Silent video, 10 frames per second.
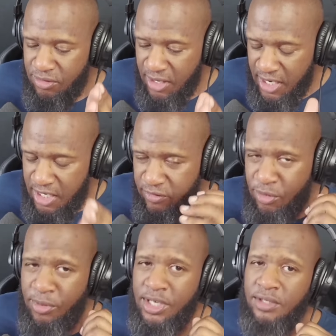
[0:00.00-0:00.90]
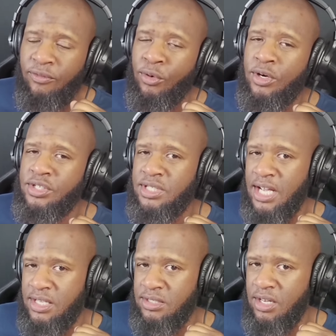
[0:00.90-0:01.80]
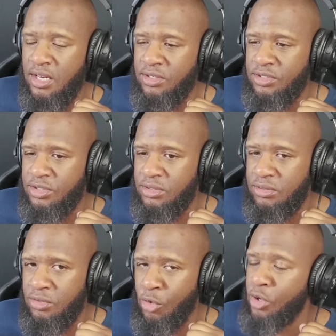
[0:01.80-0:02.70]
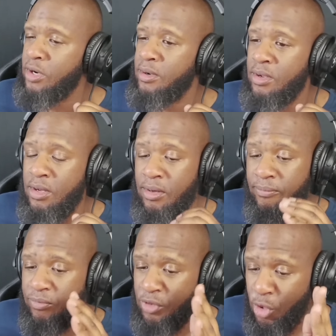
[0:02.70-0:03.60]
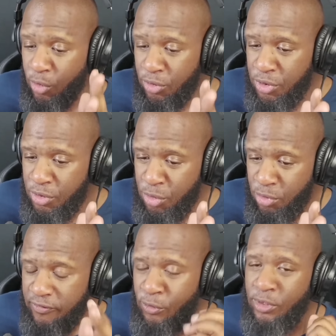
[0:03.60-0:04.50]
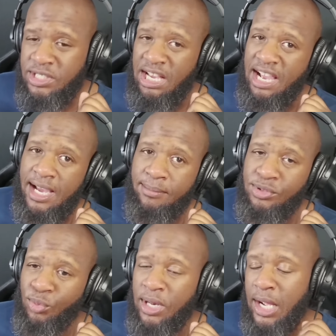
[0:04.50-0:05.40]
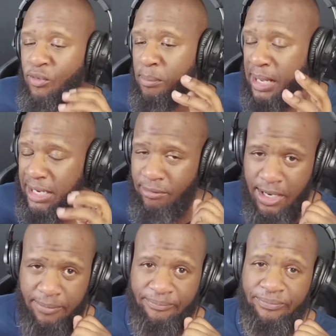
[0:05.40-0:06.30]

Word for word: I give you a ring that's four hundred thousand dollars, or no, three four times what I would make, right?